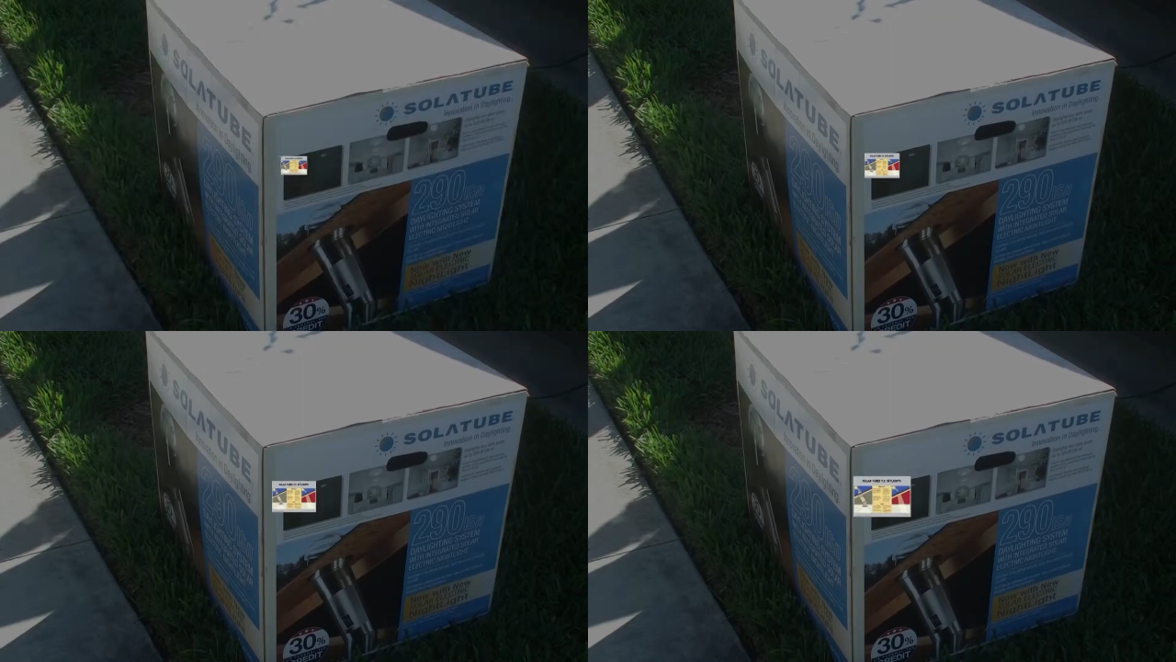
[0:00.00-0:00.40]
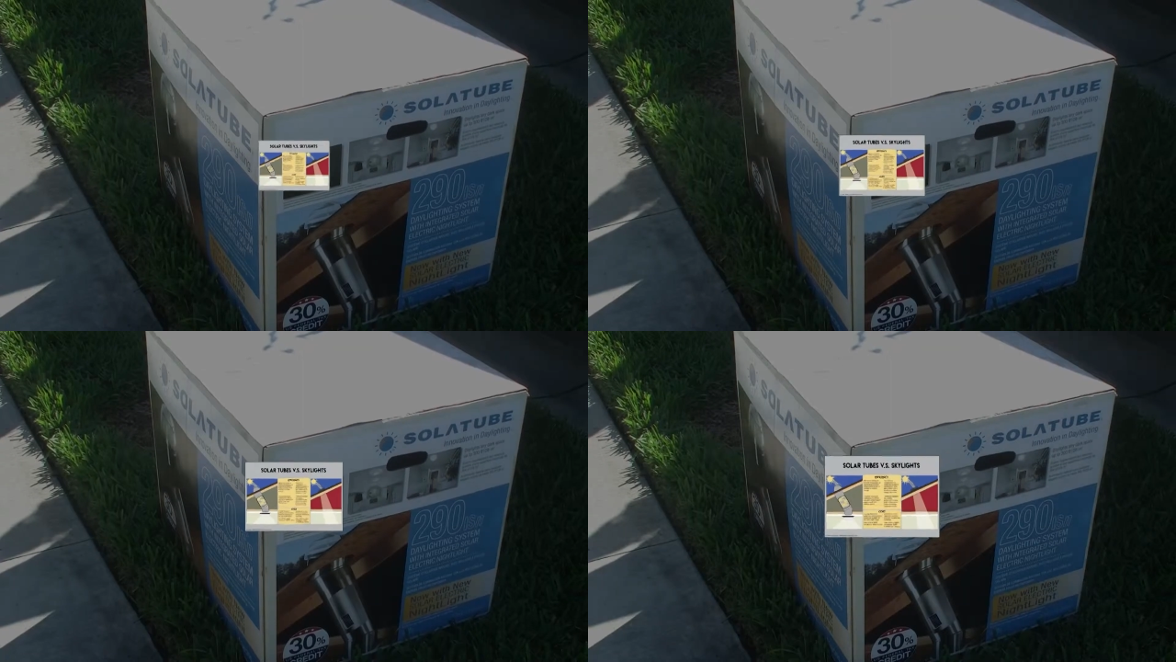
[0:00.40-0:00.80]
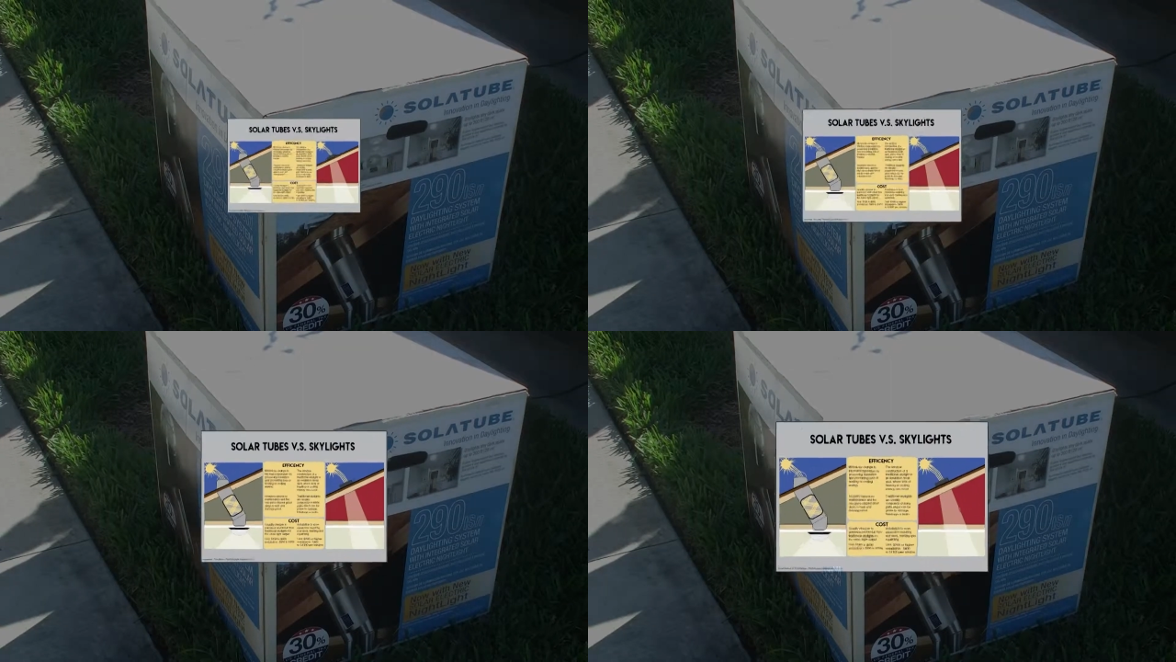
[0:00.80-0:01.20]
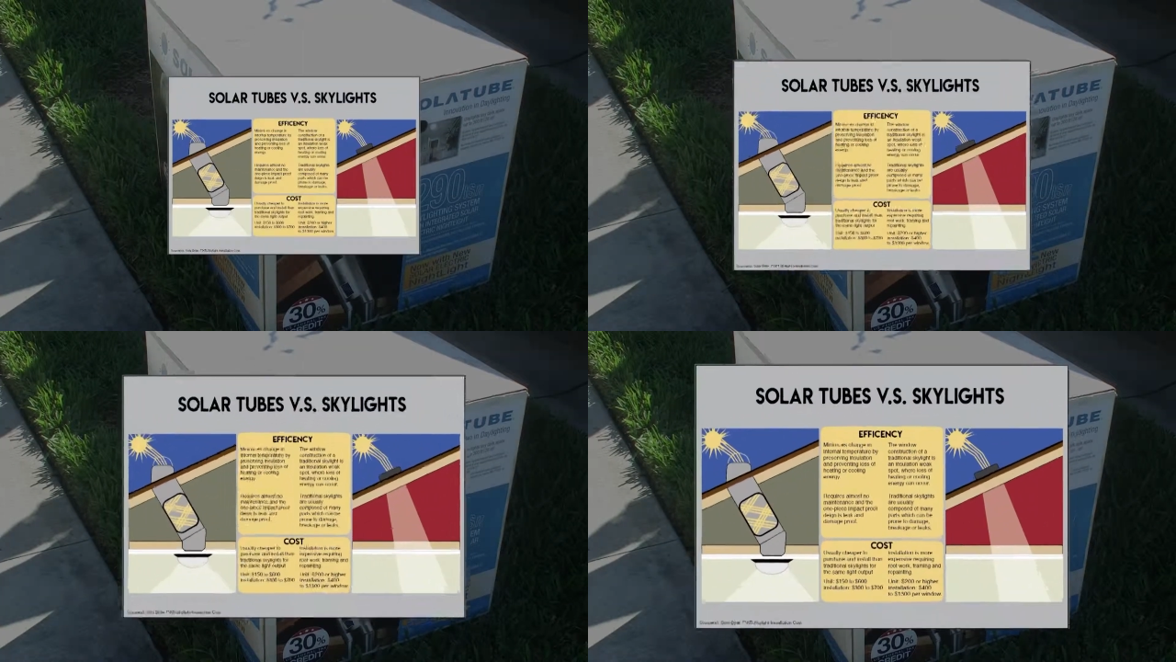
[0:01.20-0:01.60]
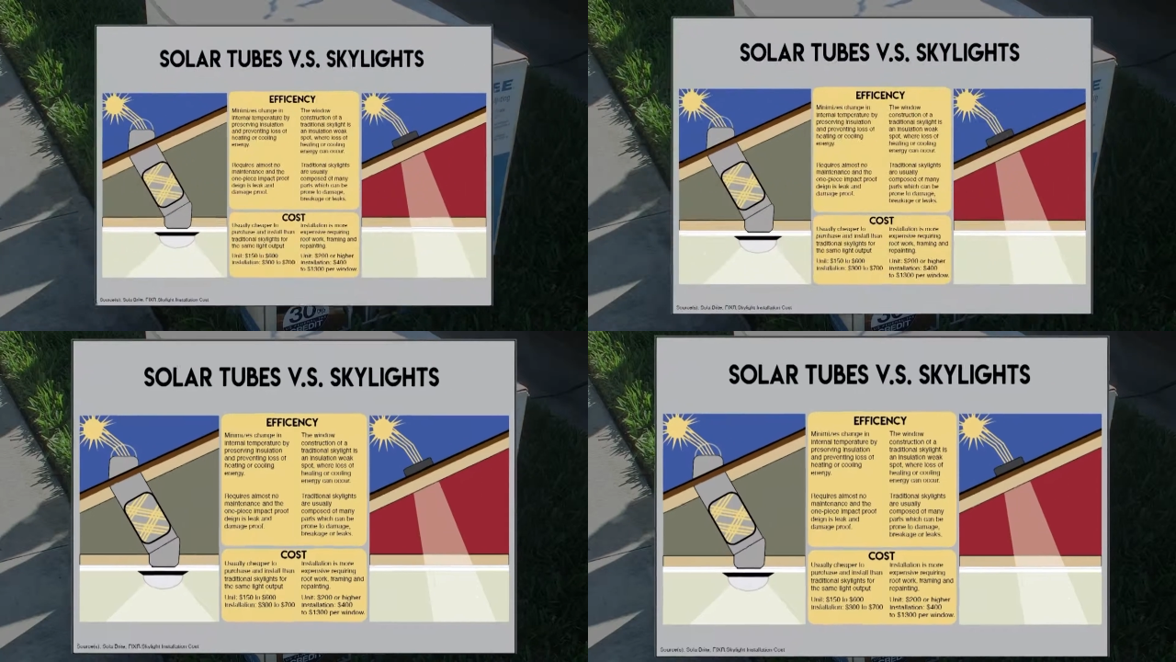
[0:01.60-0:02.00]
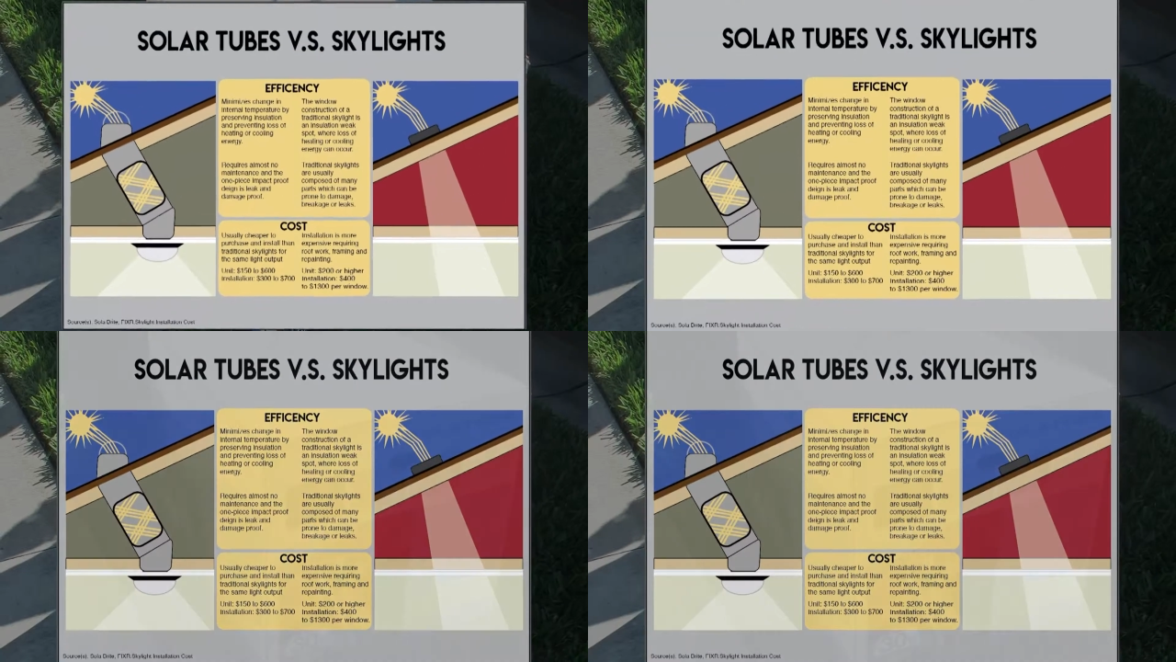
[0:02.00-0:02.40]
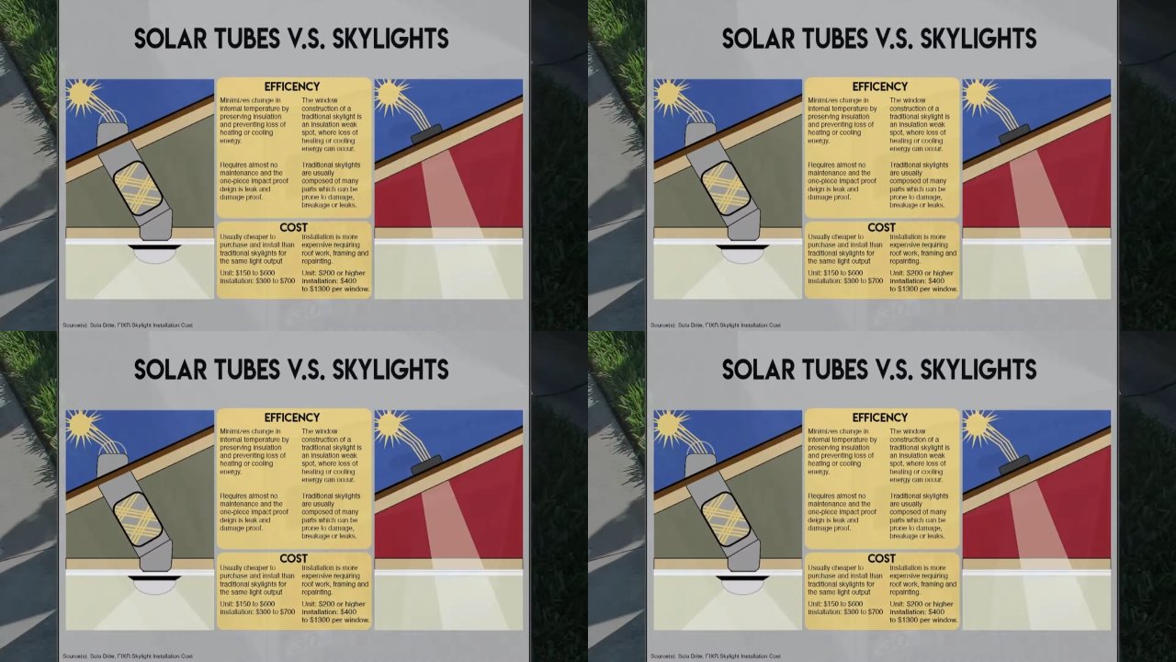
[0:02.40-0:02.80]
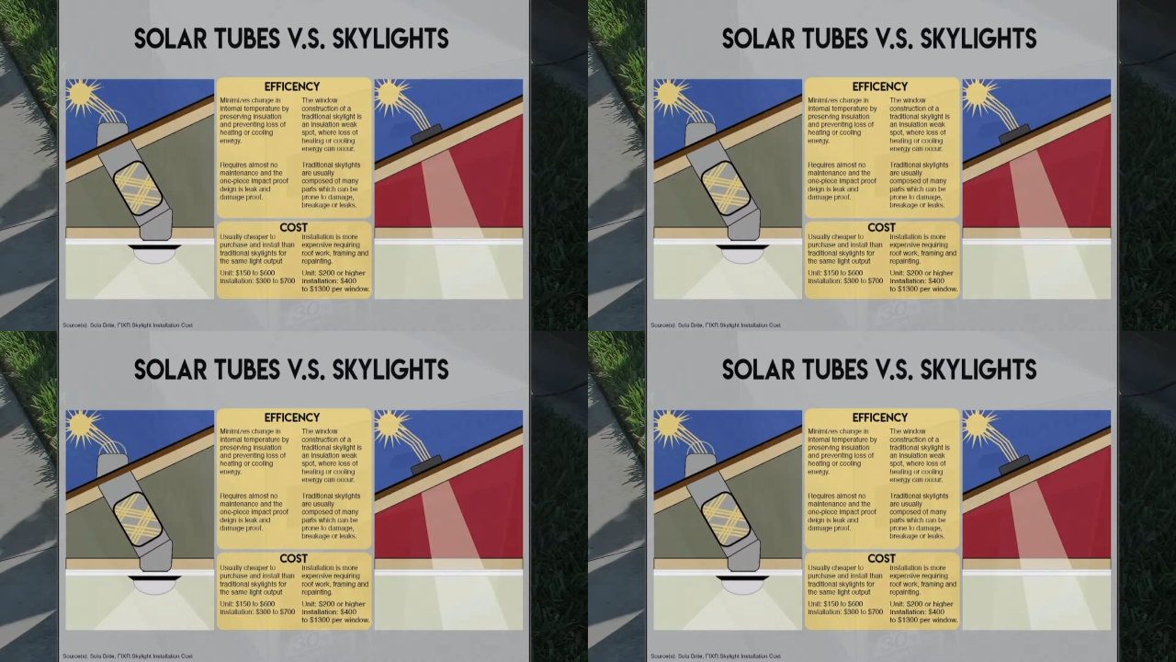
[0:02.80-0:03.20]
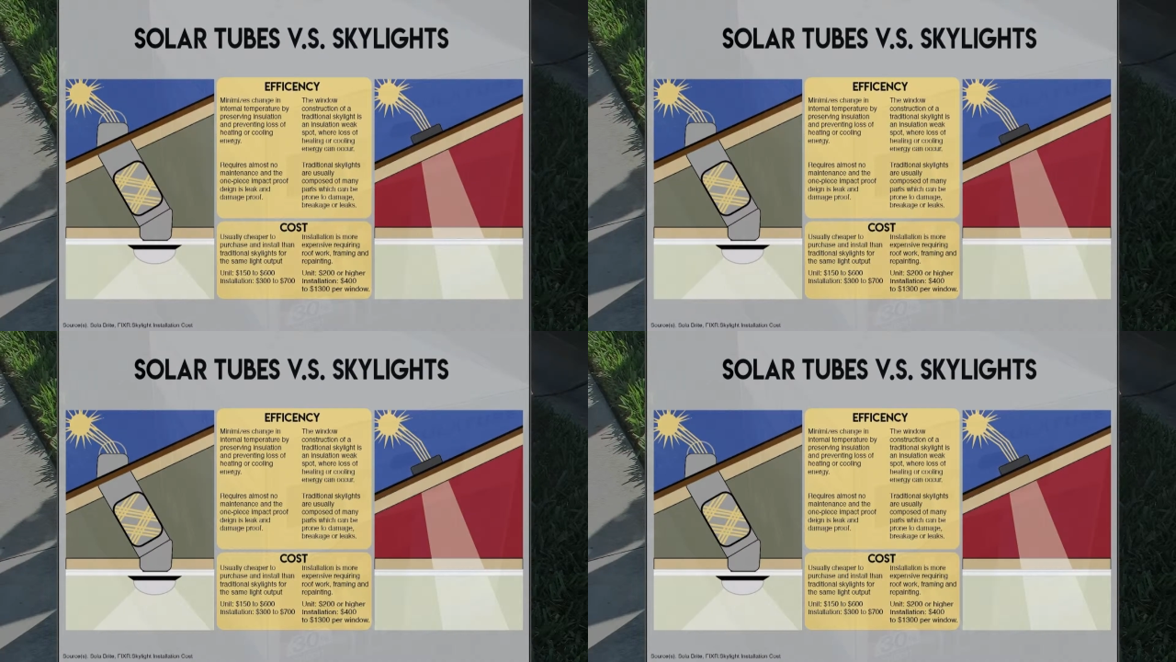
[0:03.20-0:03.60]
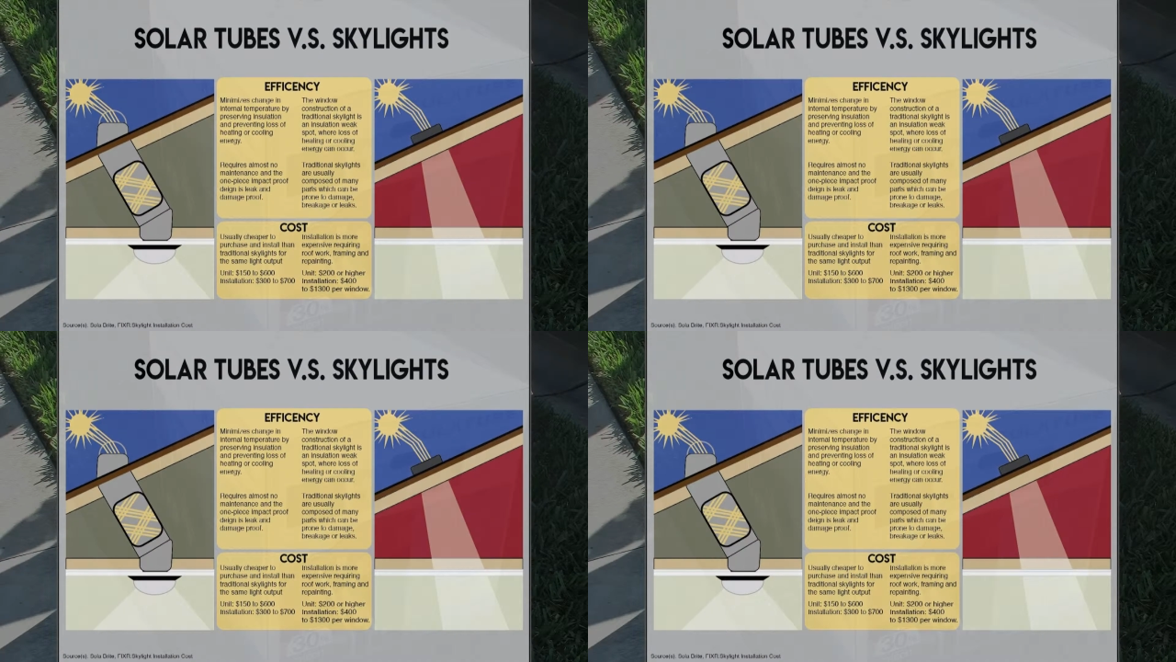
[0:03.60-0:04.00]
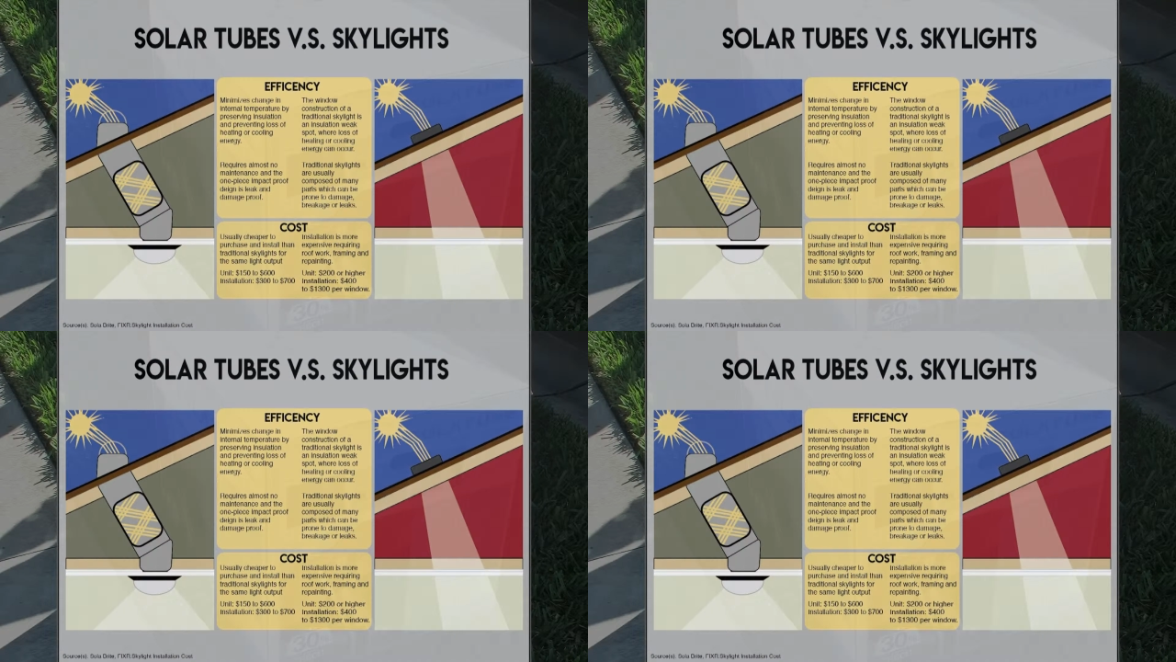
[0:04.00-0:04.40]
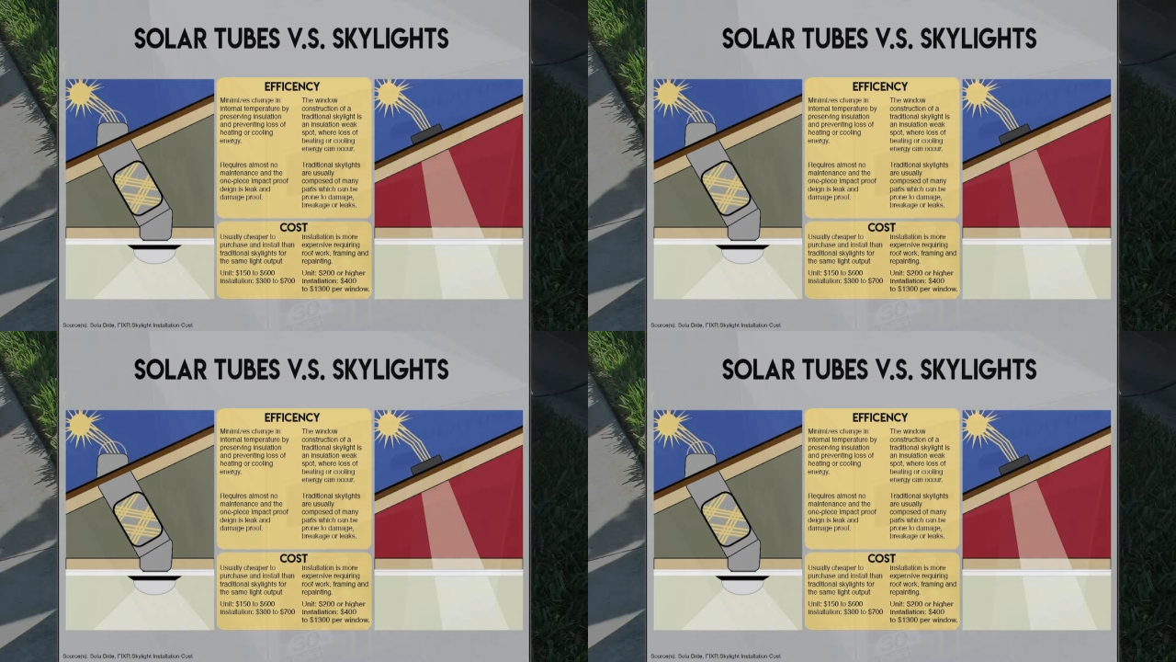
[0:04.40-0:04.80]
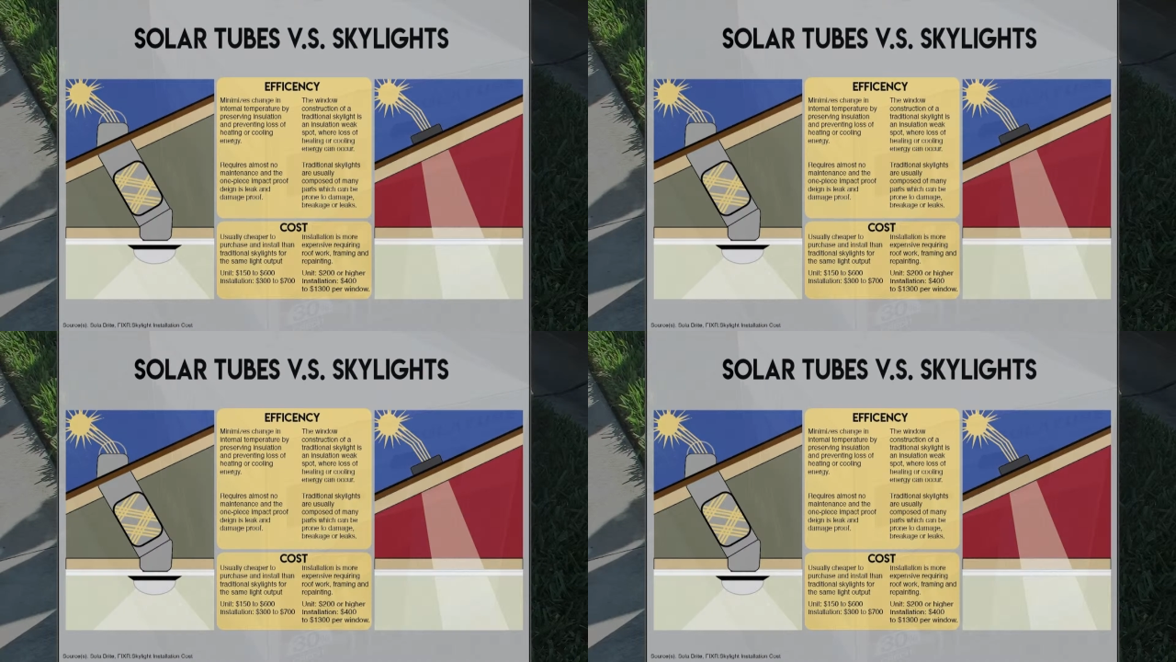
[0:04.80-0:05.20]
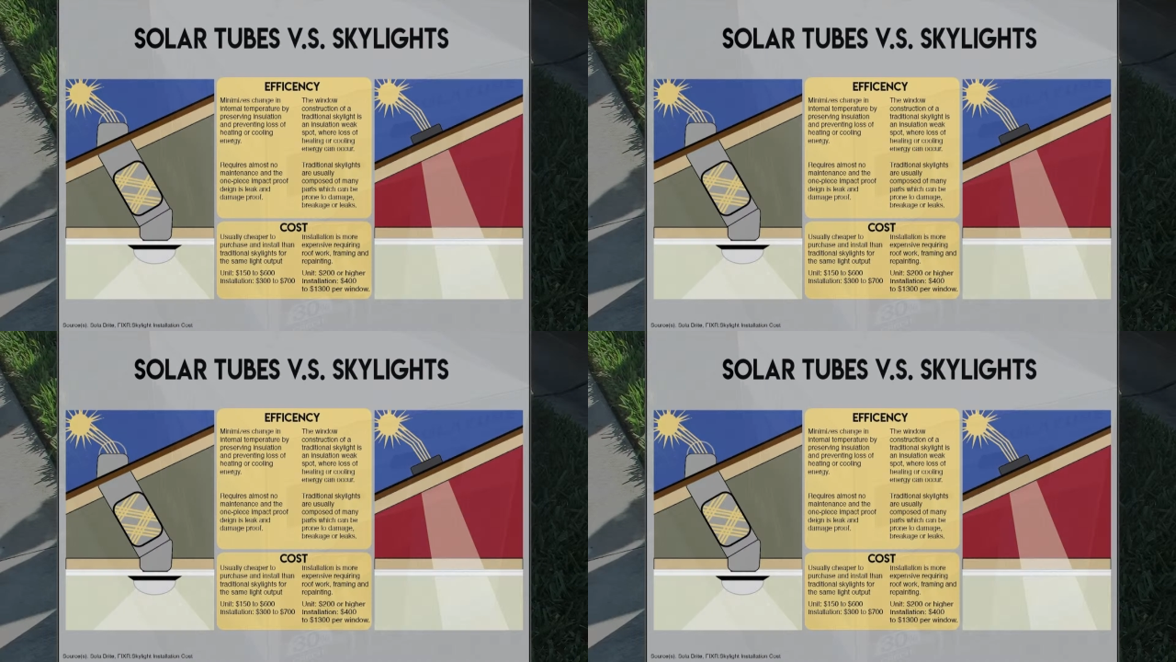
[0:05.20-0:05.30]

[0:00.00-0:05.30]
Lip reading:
[unreadable: no face in view]